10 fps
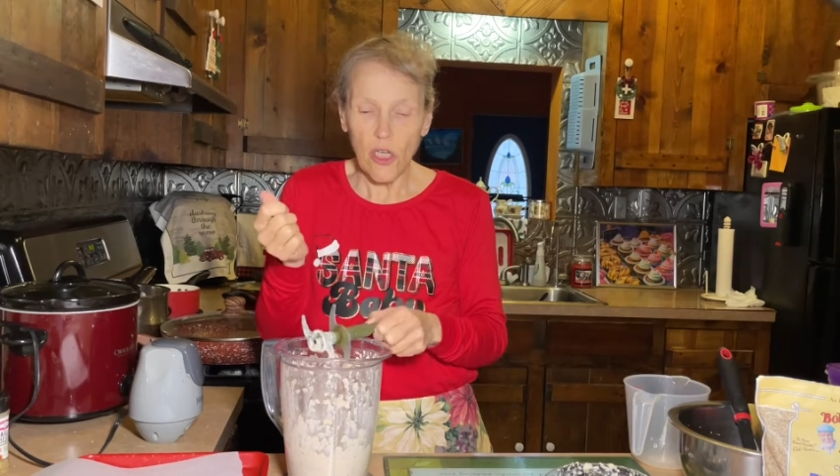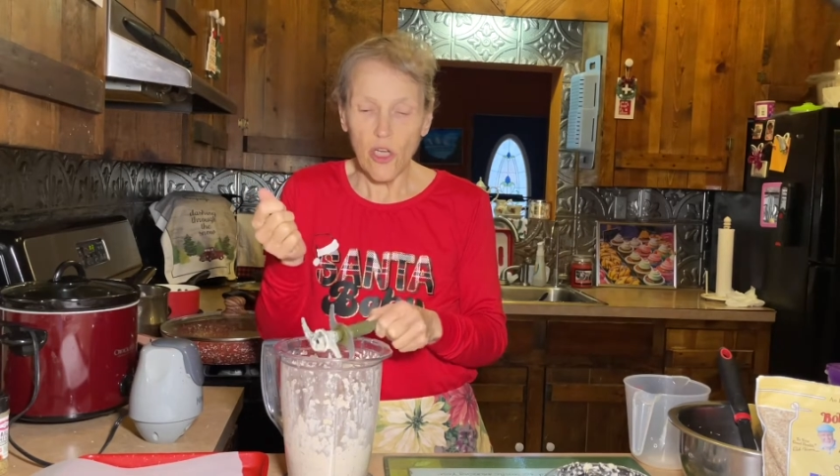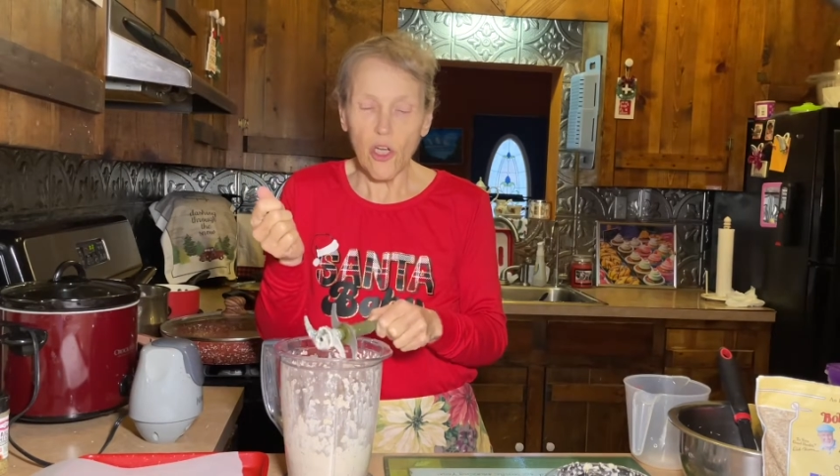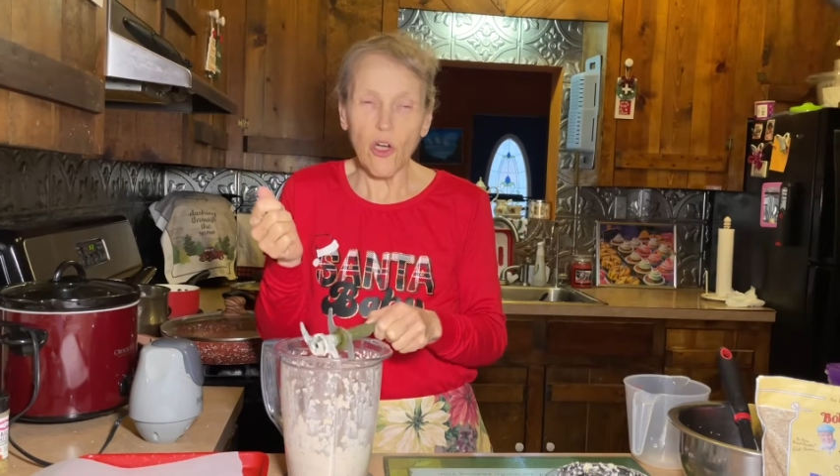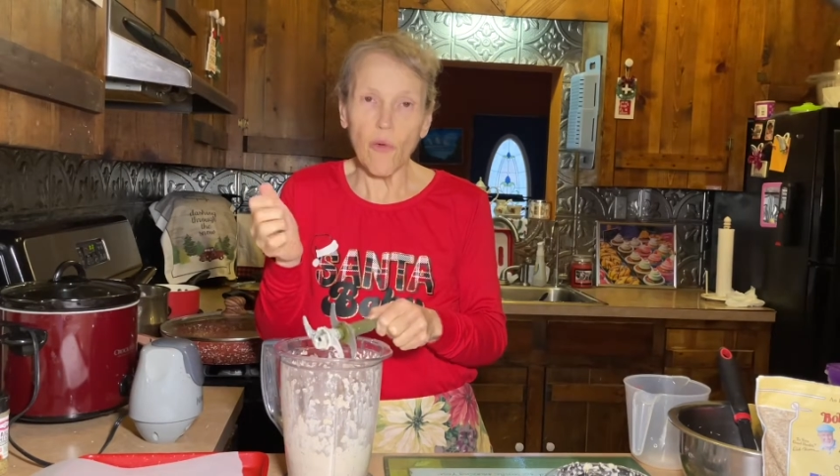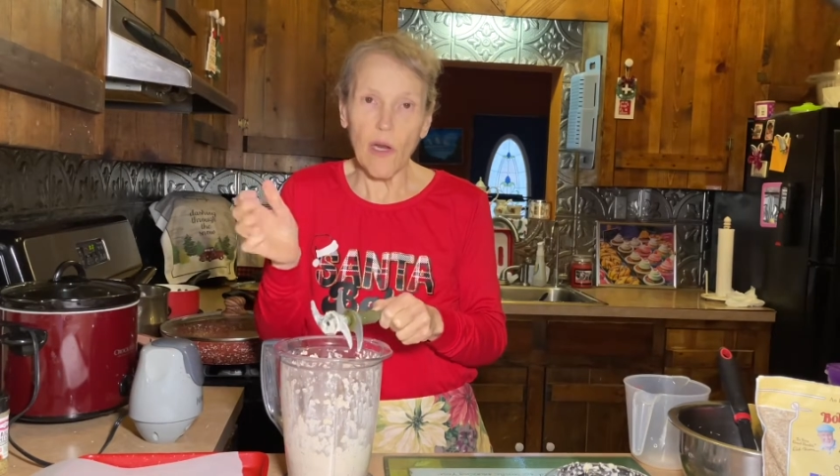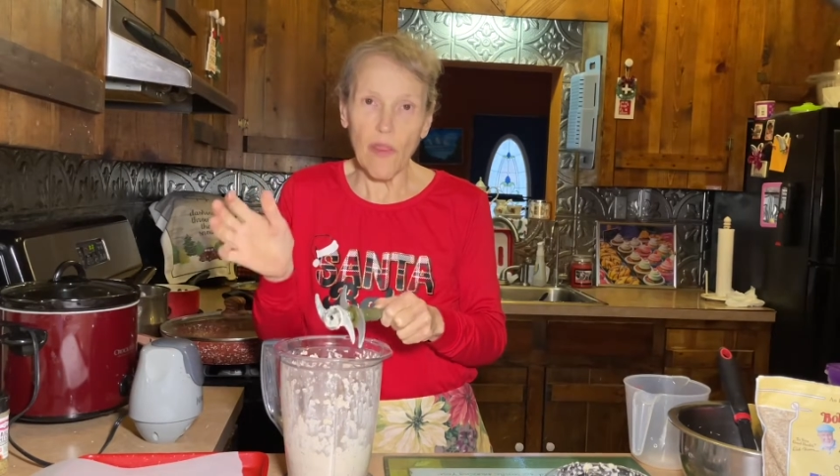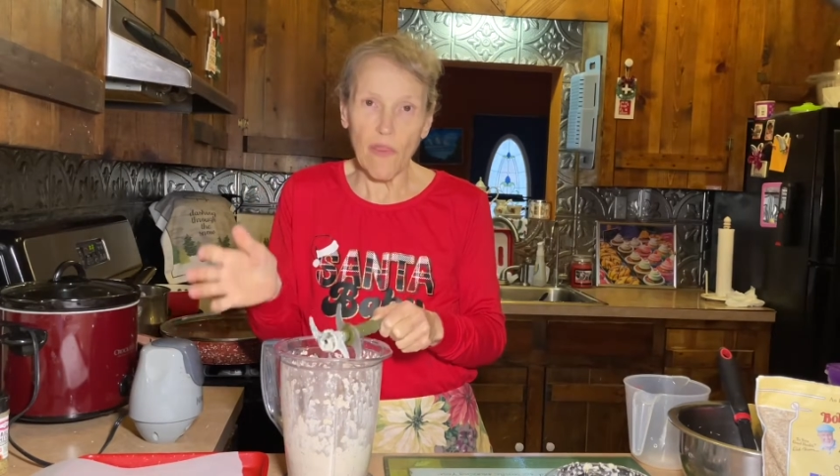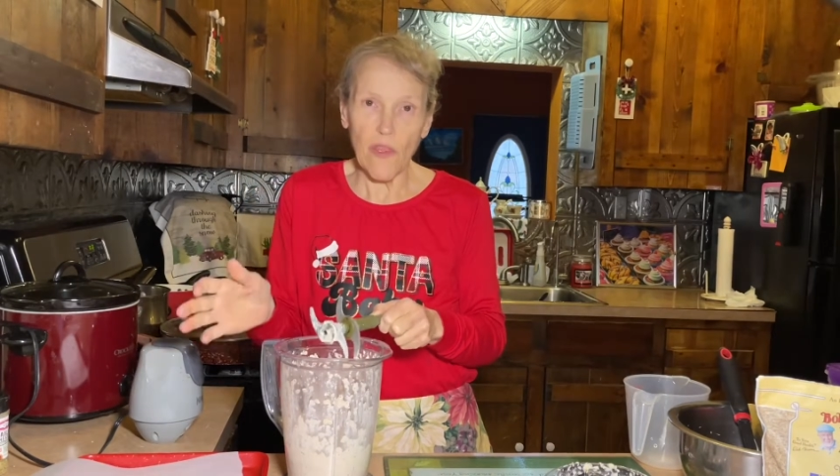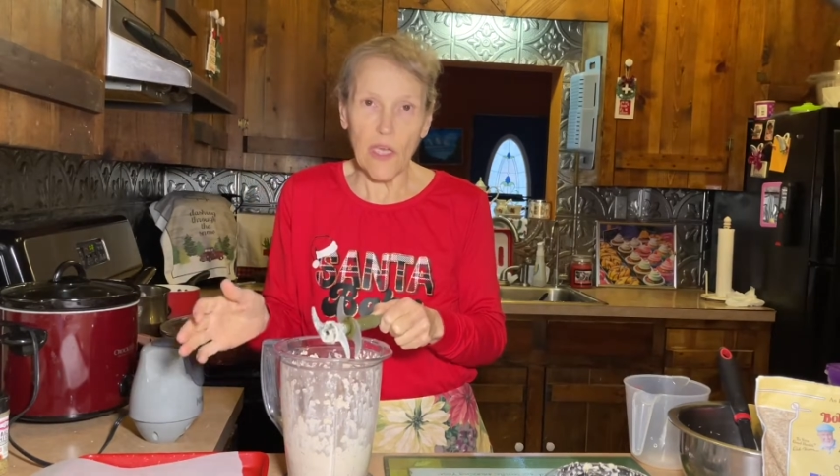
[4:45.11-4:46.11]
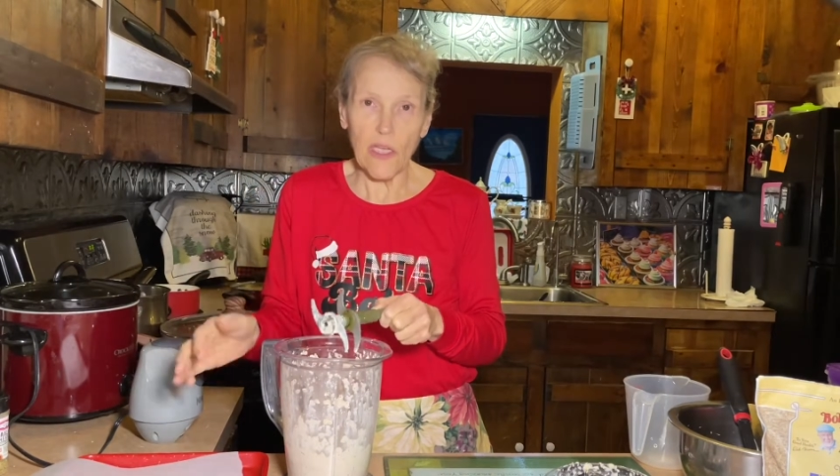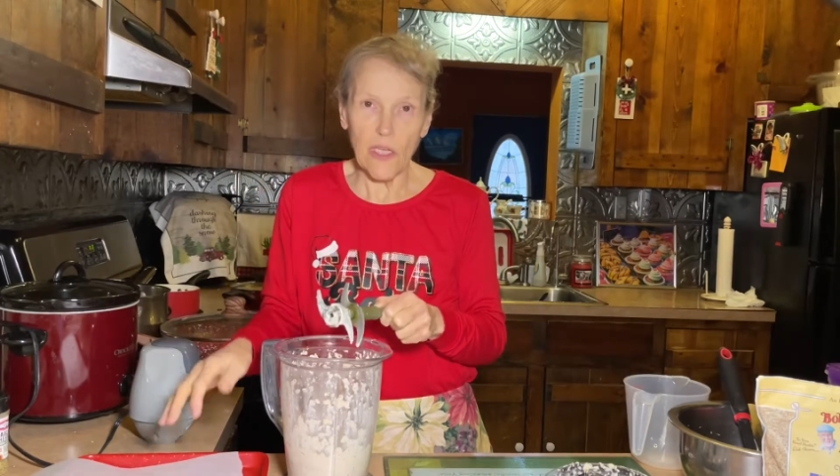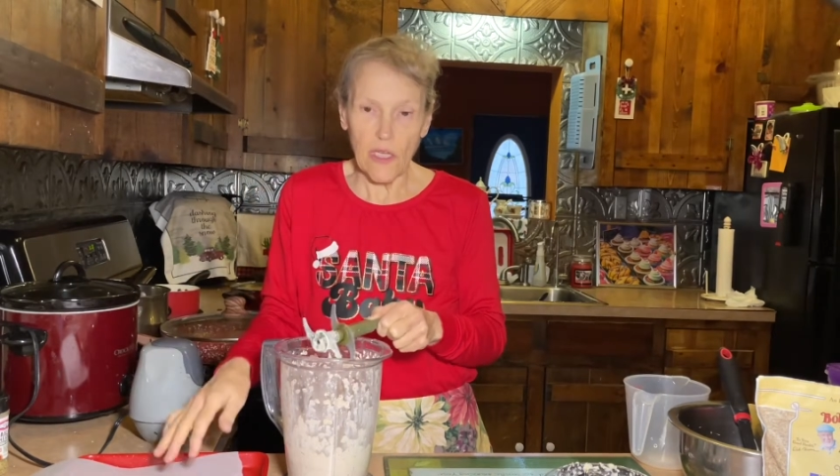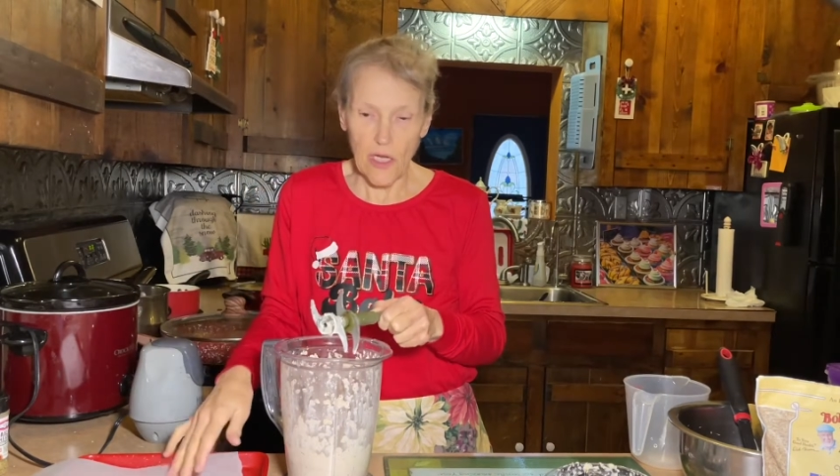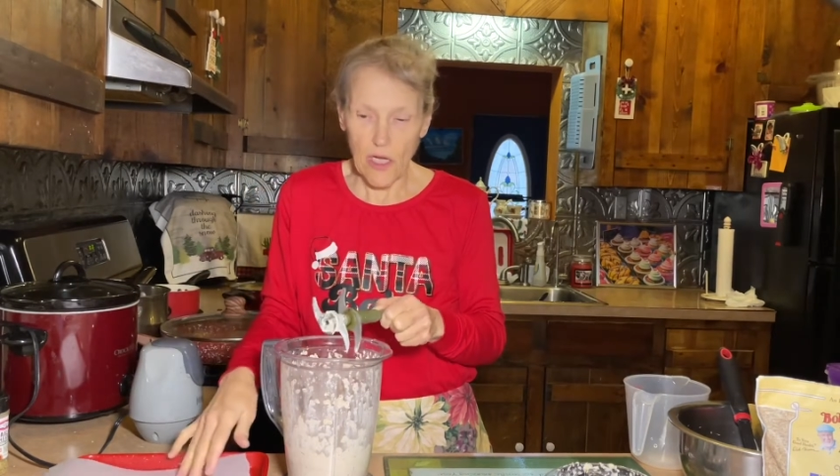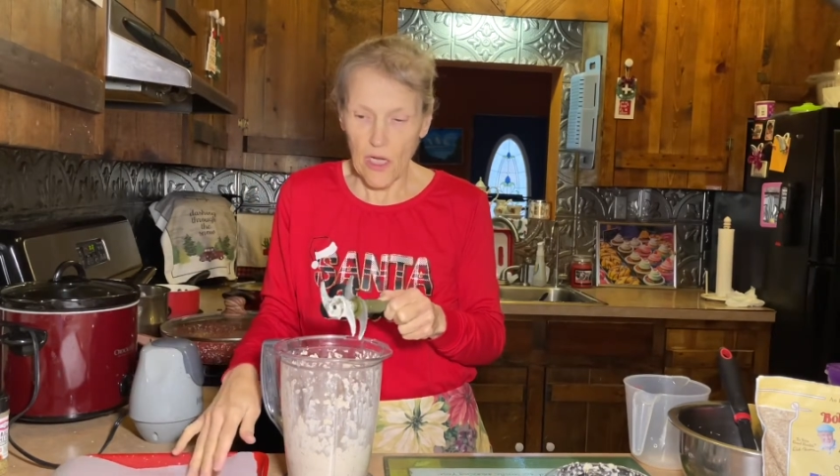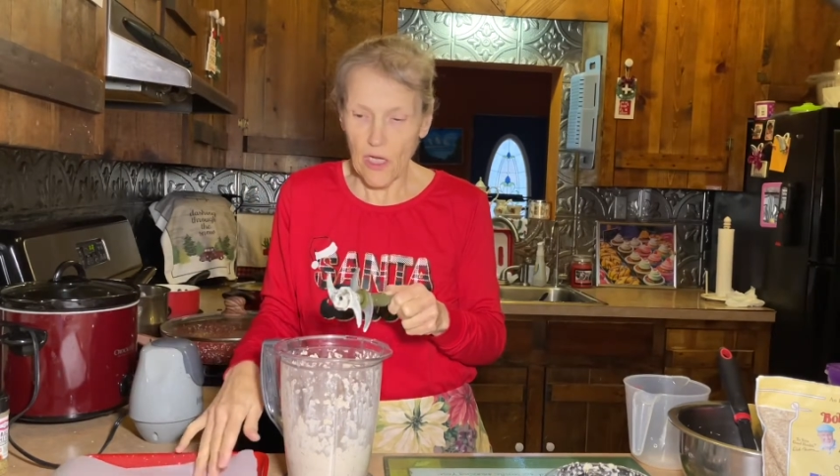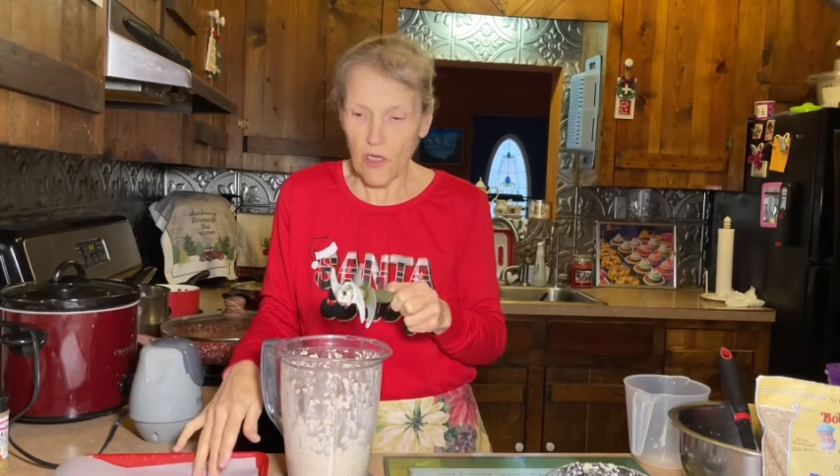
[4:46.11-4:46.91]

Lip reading: you're gonna want it thin on